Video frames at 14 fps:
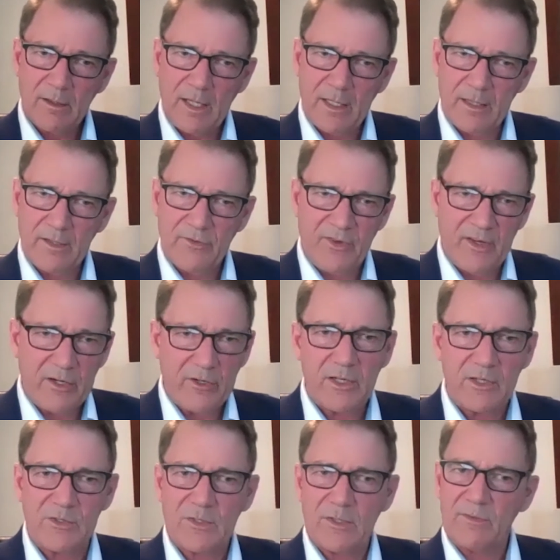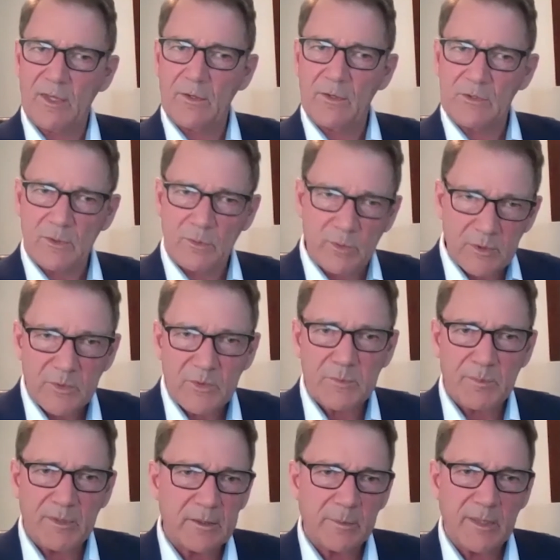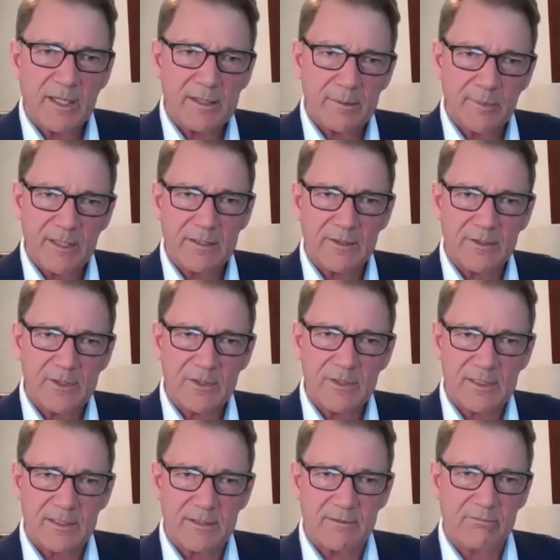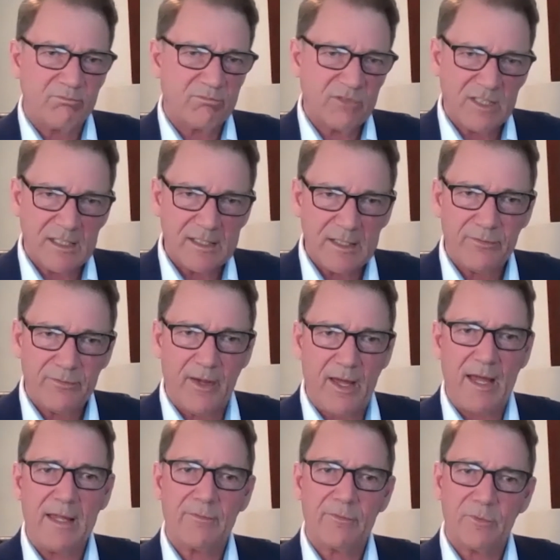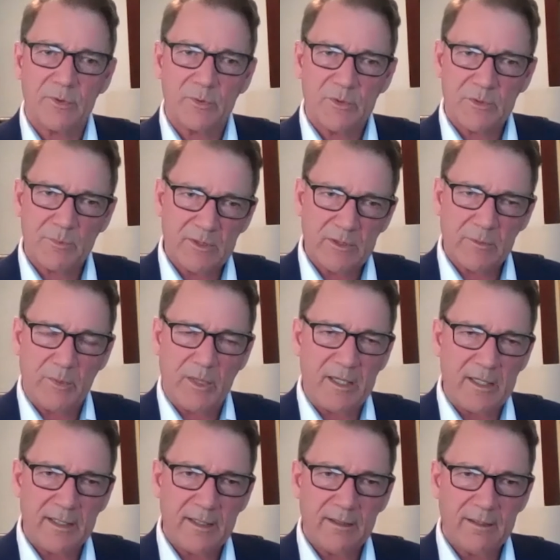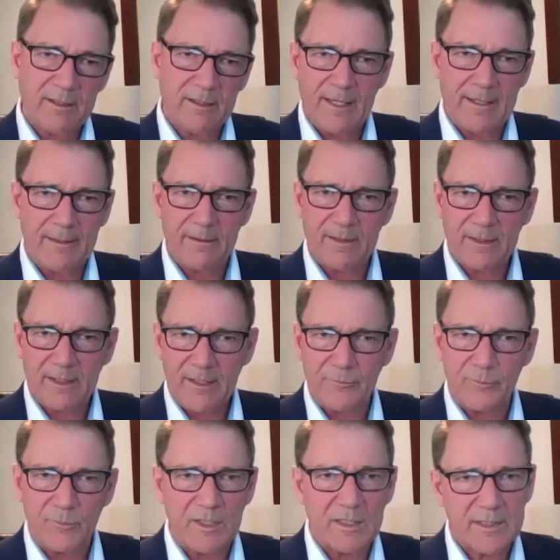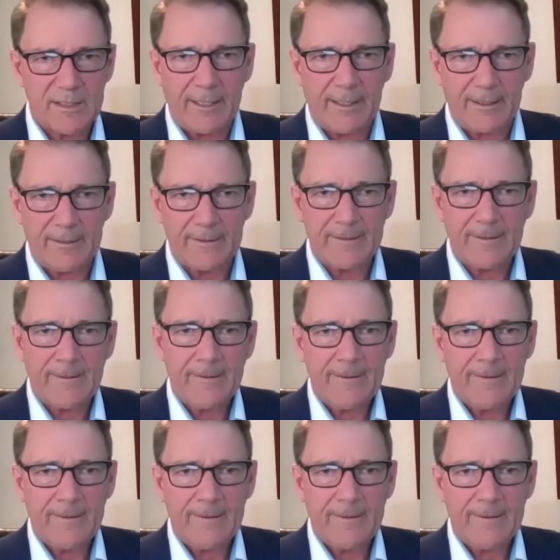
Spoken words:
and the variants of those of what was built by the Belgians in '65, what was built by the government and